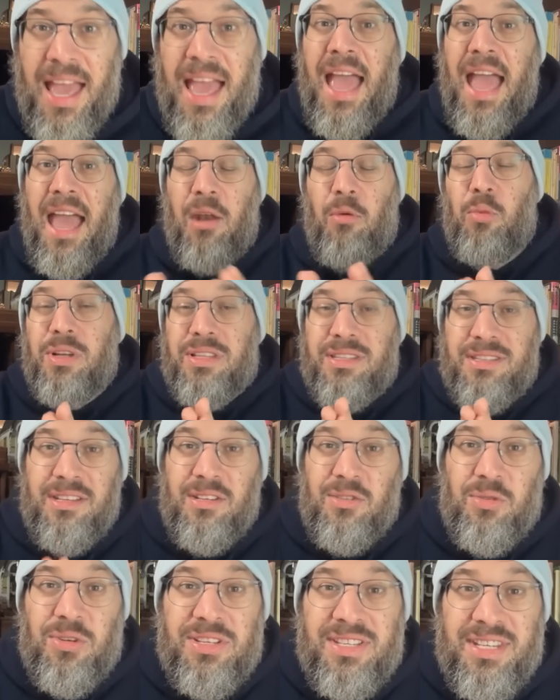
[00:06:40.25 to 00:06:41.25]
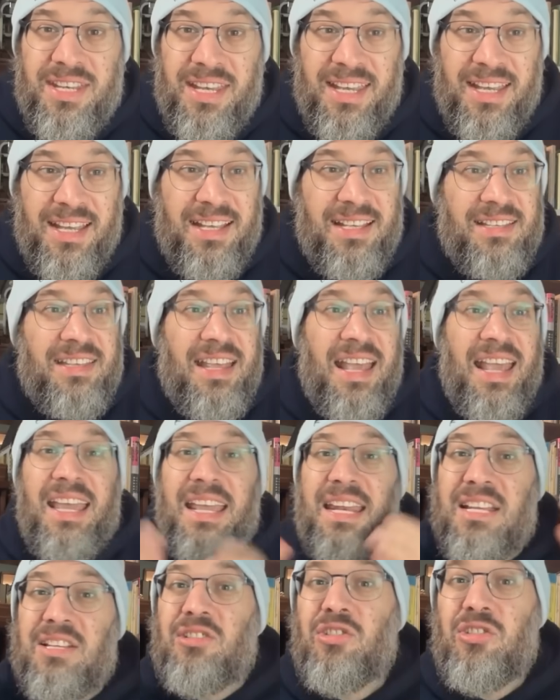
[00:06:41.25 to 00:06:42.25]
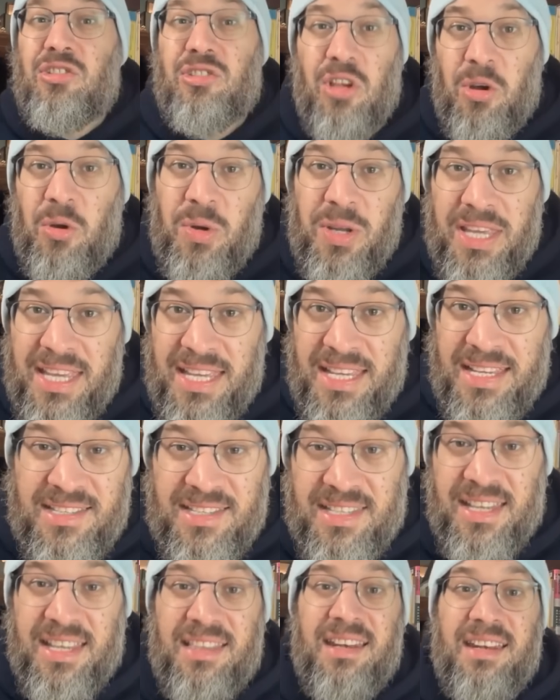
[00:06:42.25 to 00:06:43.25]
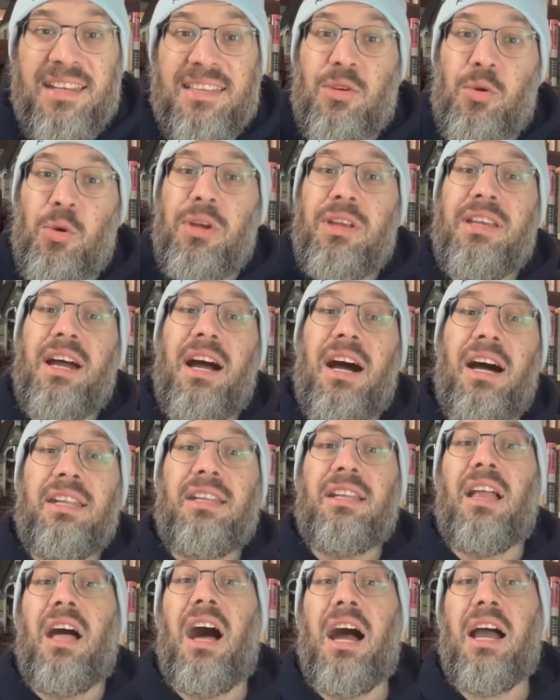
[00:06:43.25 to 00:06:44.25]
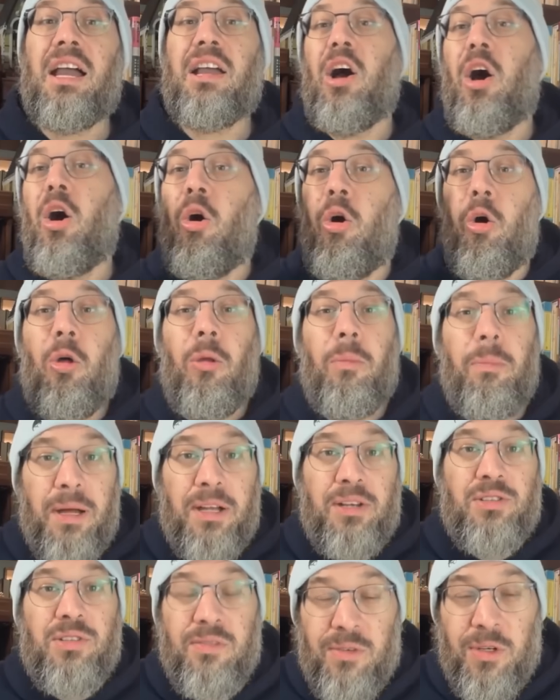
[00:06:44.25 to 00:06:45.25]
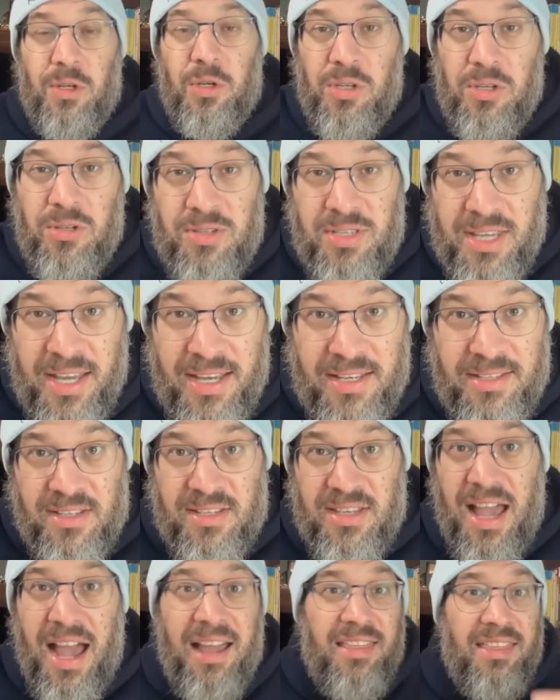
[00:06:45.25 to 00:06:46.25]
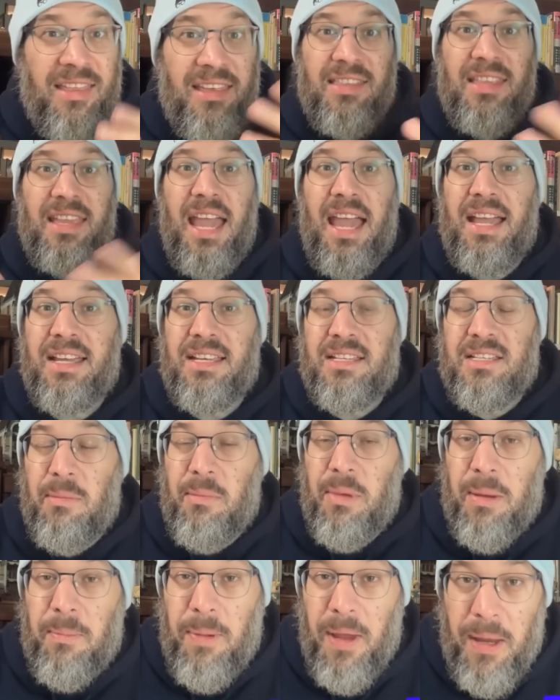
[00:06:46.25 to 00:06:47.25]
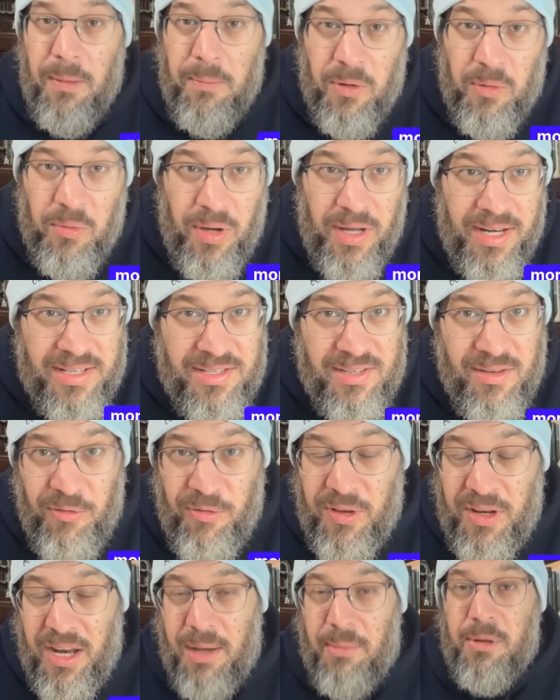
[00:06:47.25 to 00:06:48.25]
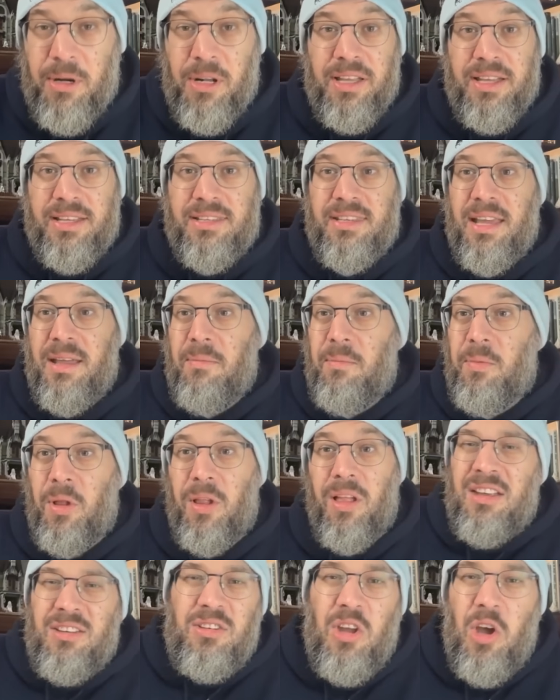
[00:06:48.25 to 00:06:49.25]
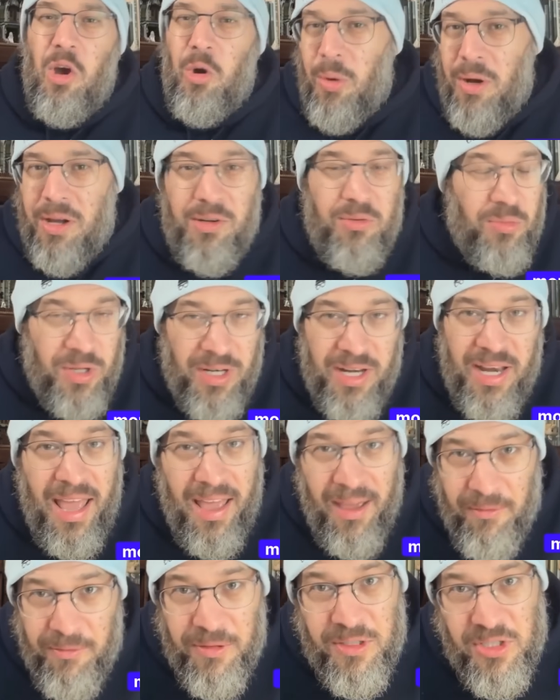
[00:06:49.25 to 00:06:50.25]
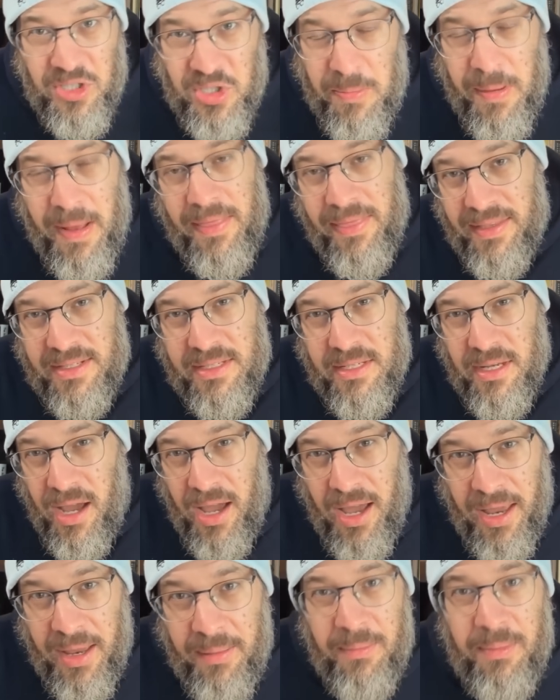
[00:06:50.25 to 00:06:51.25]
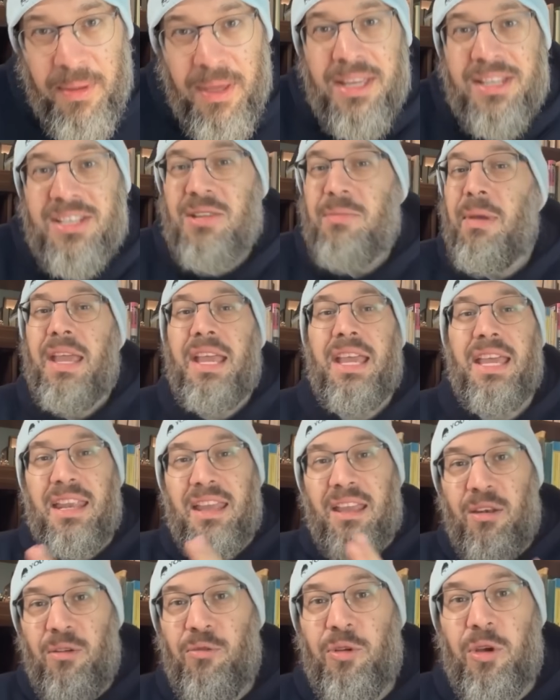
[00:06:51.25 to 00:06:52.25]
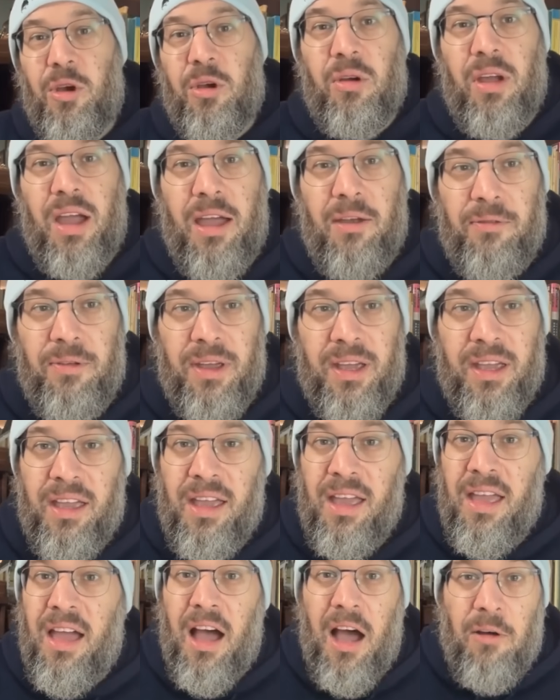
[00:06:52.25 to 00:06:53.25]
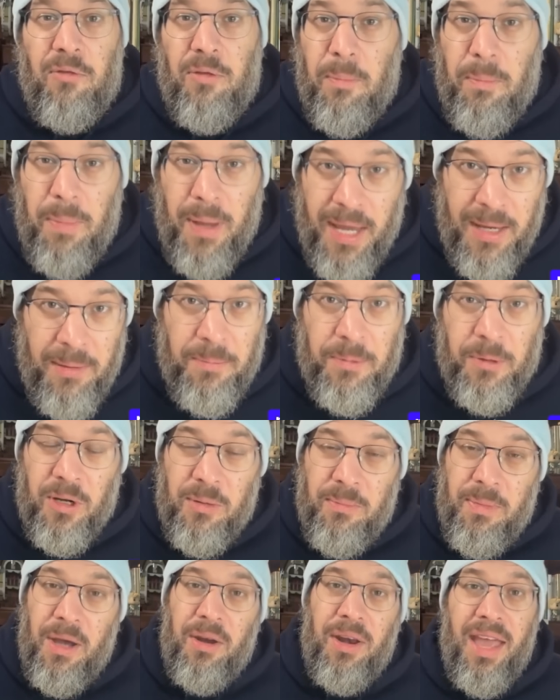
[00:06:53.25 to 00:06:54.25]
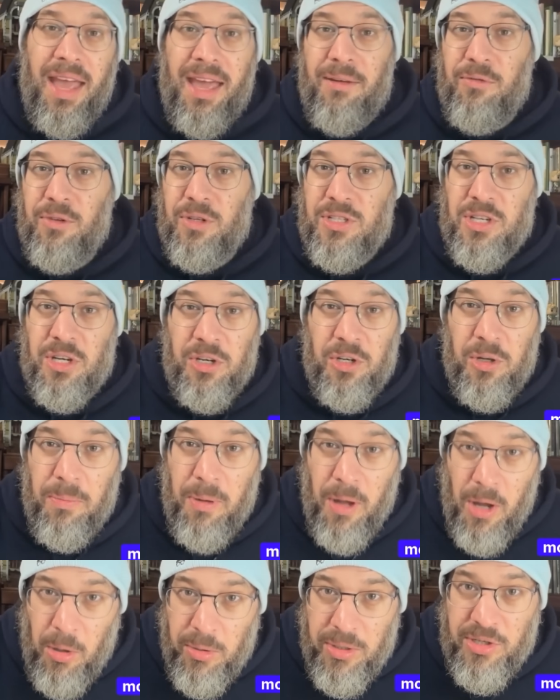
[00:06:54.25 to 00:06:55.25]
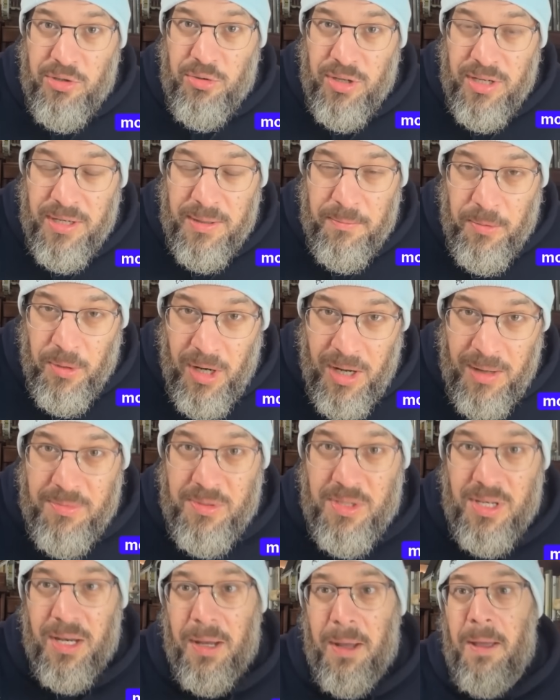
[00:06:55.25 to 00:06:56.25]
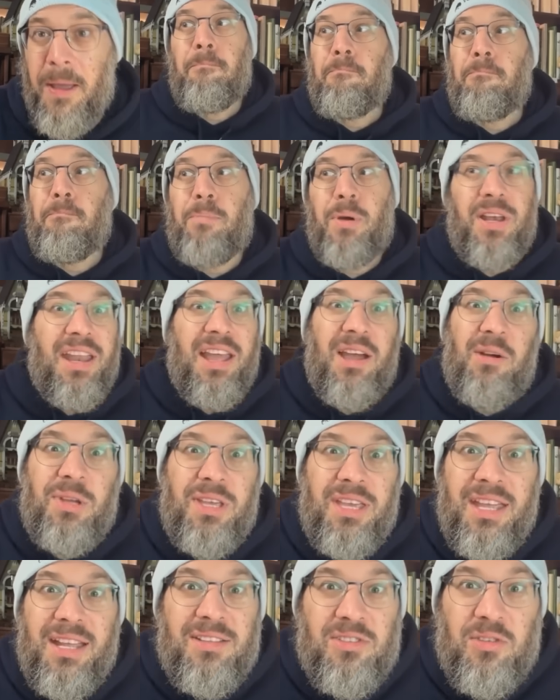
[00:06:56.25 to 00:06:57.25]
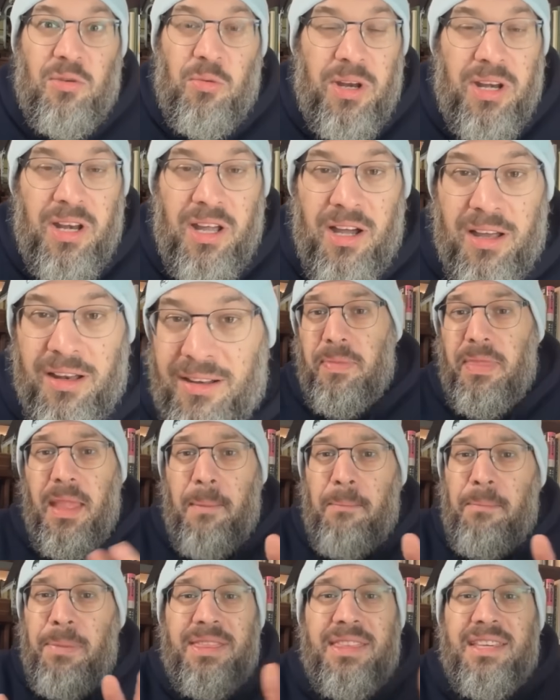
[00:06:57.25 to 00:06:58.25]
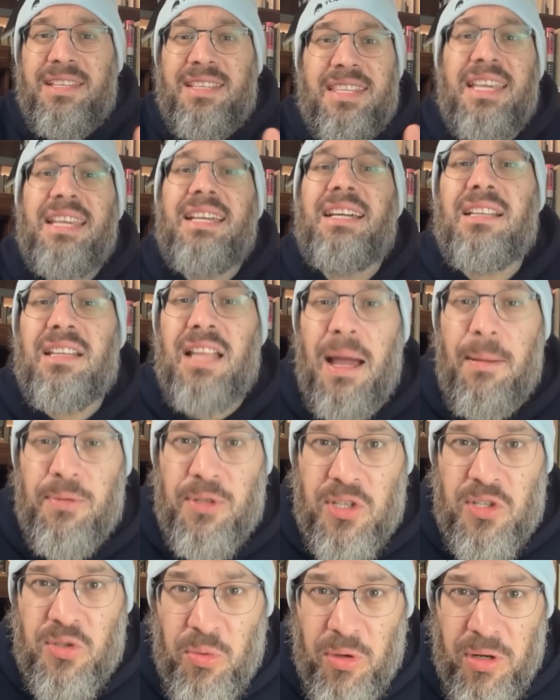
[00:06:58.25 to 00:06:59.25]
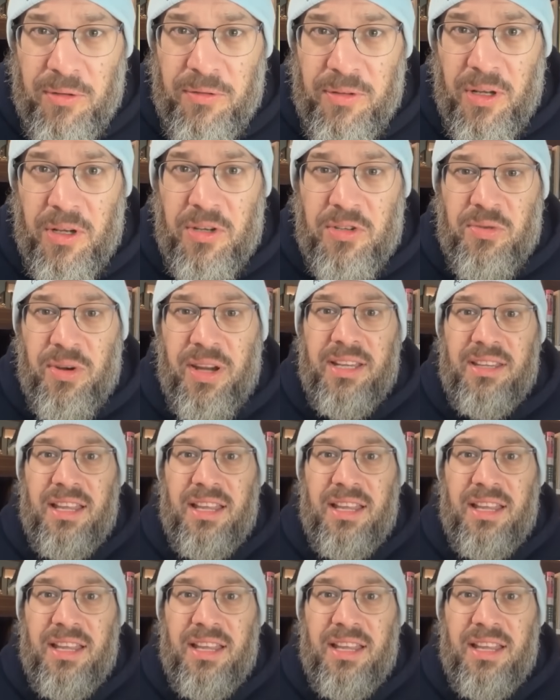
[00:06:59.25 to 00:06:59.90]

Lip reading: And what's interesting is it is so easy that it's going to unlock a whole bunch of new use cases. I think the academic paper one is a phenomenal example. No one would ever spend the time to make an infographic of a paper about adversarial poetry and prompting, but now we can, so why not? But this thing collapses workflows, right?